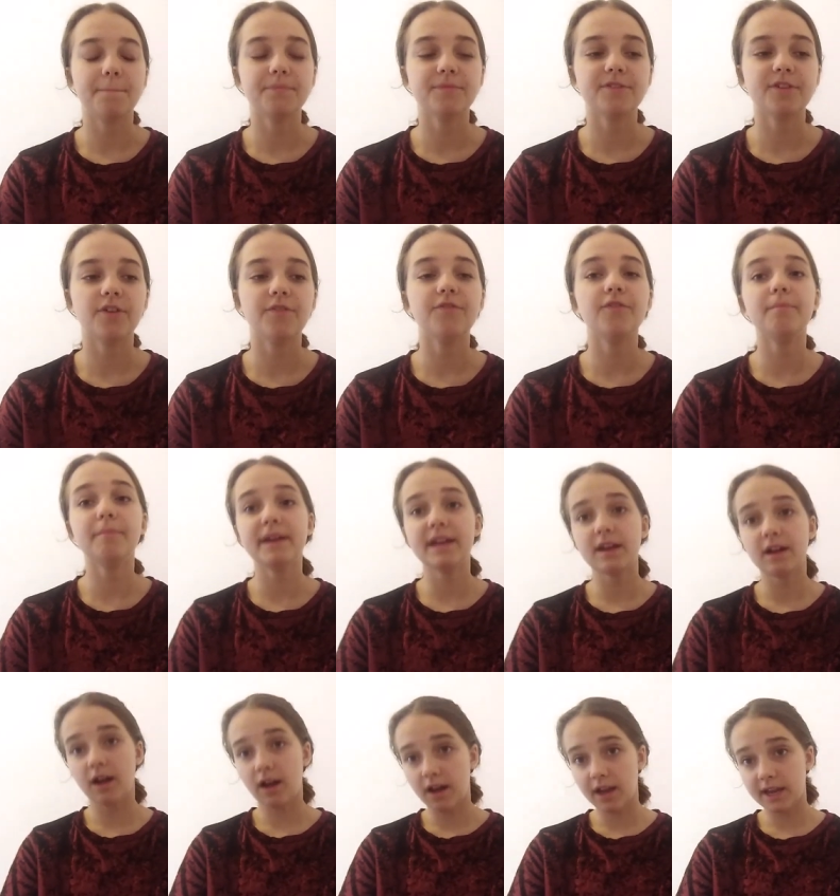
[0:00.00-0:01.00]
So for me,
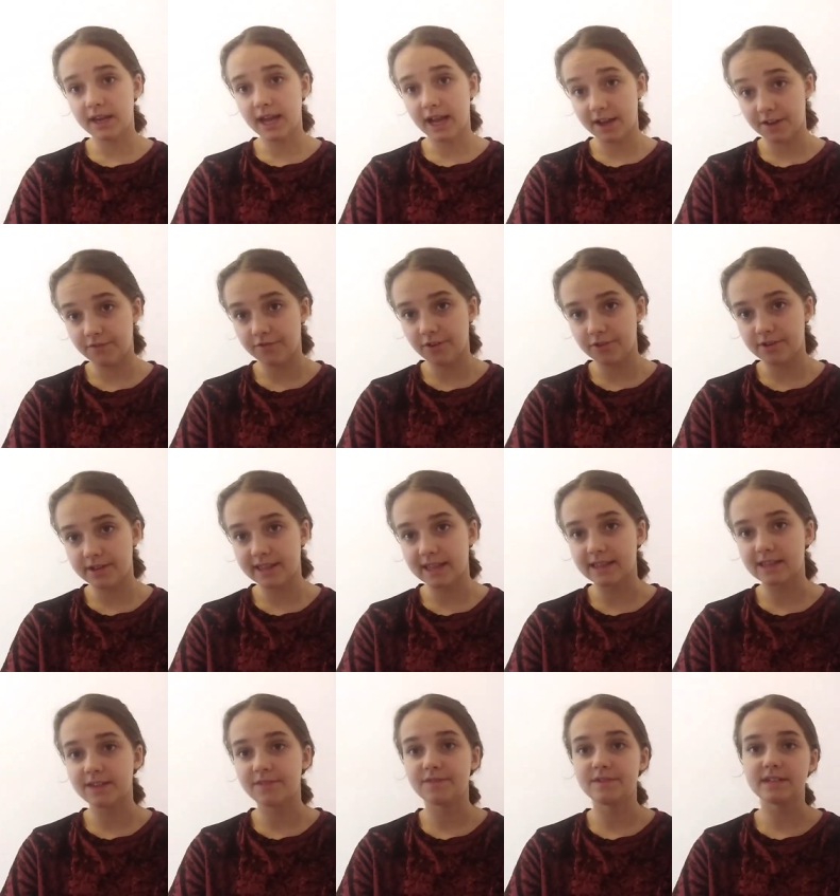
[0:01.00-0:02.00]
I had
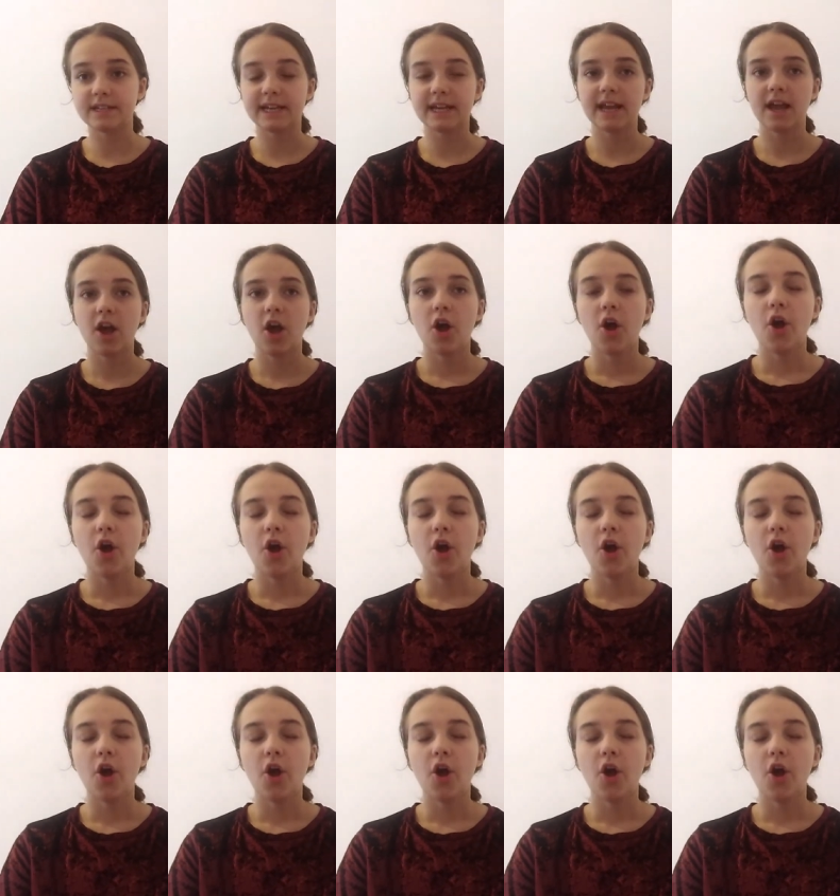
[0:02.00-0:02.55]
photosensitivity.